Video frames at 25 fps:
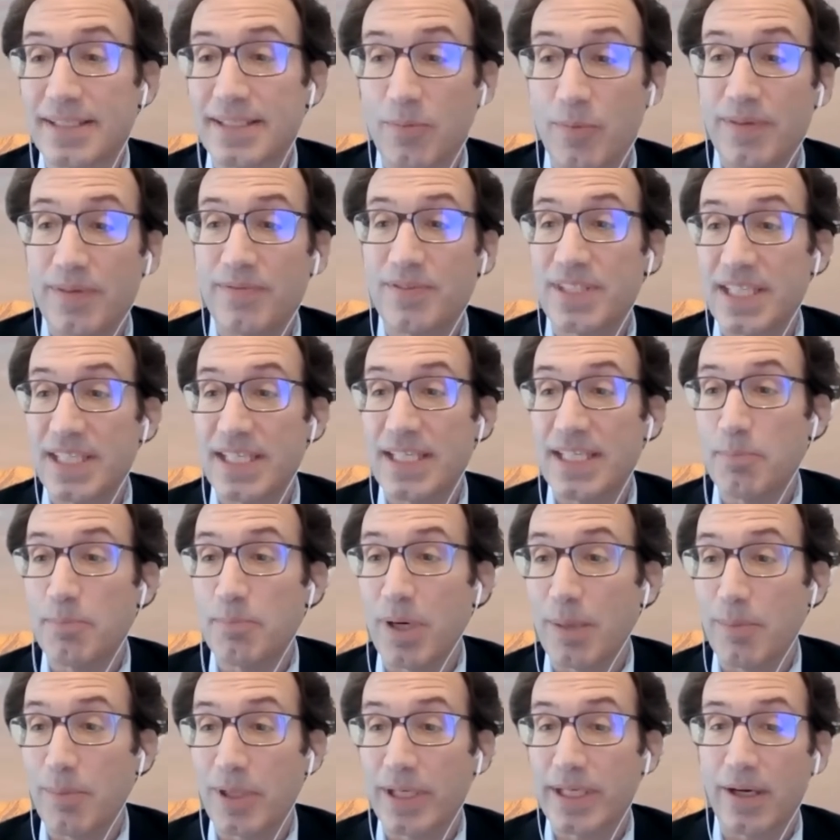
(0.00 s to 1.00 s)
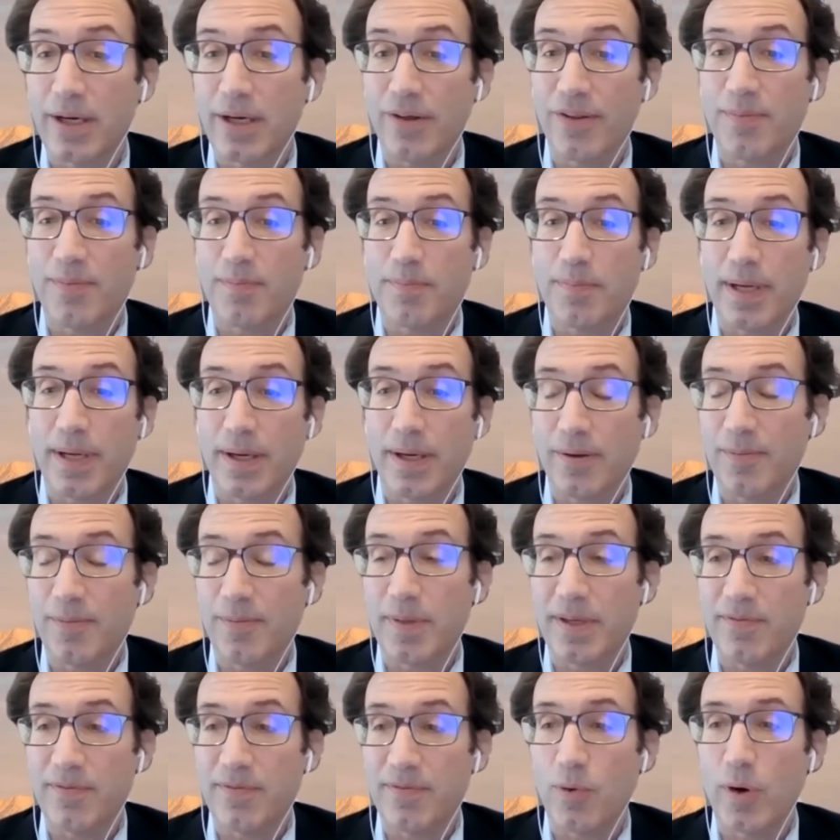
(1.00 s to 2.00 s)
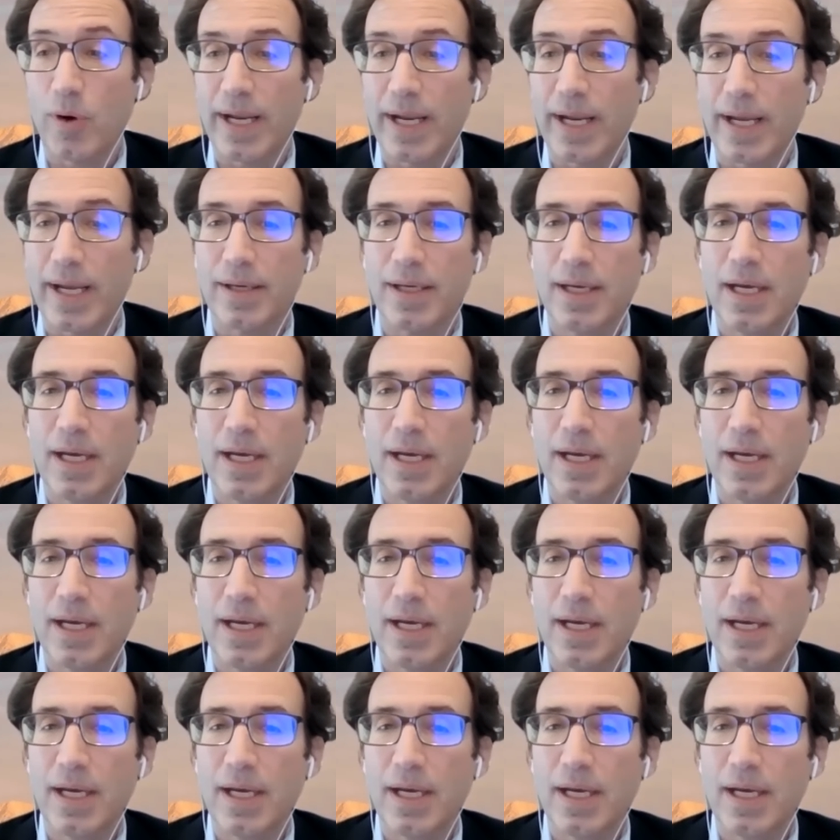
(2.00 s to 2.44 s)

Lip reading: that we've seen in public health beforehand,